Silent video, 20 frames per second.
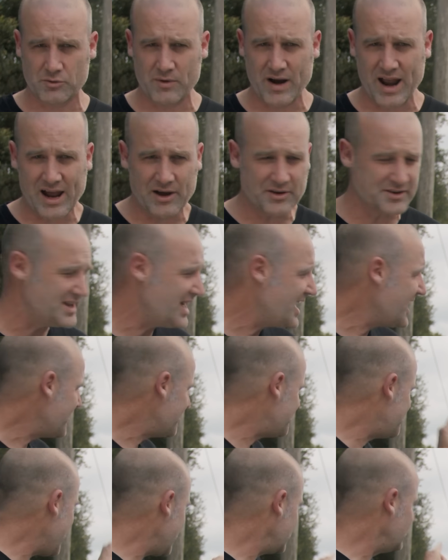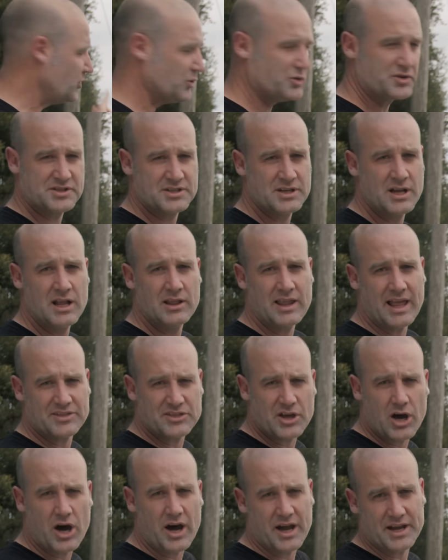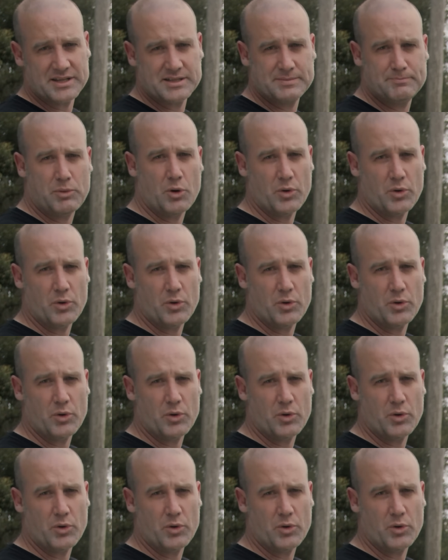around, that looks like the highest